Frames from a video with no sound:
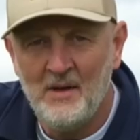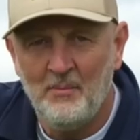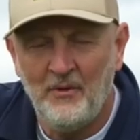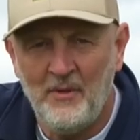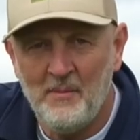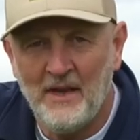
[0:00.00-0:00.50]

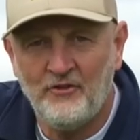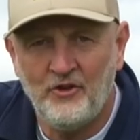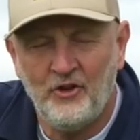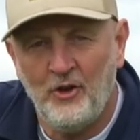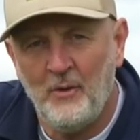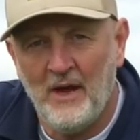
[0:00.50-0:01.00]
but they managed
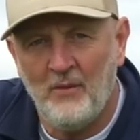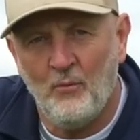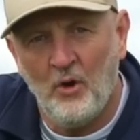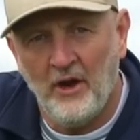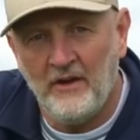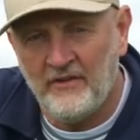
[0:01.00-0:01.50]
to do it in
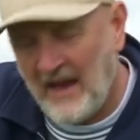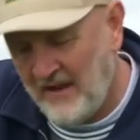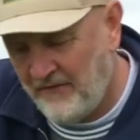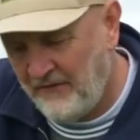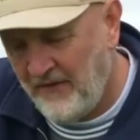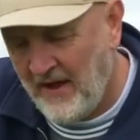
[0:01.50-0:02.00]
what is
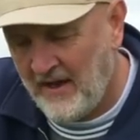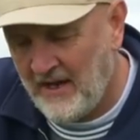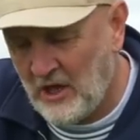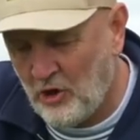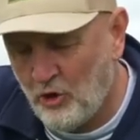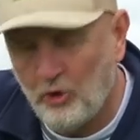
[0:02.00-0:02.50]
a
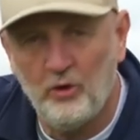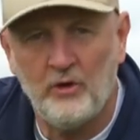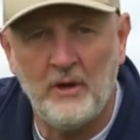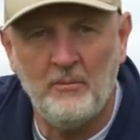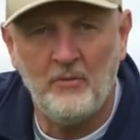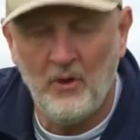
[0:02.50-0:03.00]
fairly good
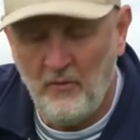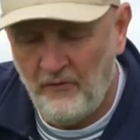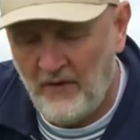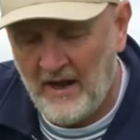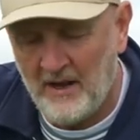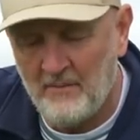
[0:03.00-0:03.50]
looking
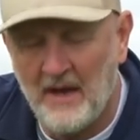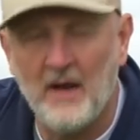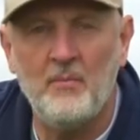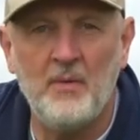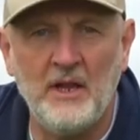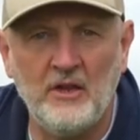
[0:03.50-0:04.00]
profile in my
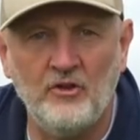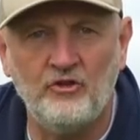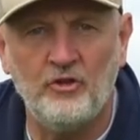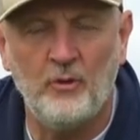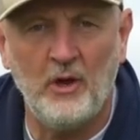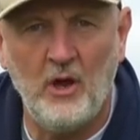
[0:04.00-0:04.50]
opinion.
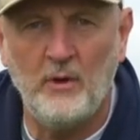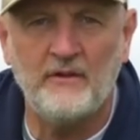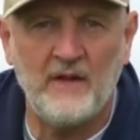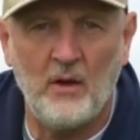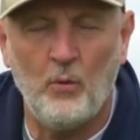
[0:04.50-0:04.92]
So although it's that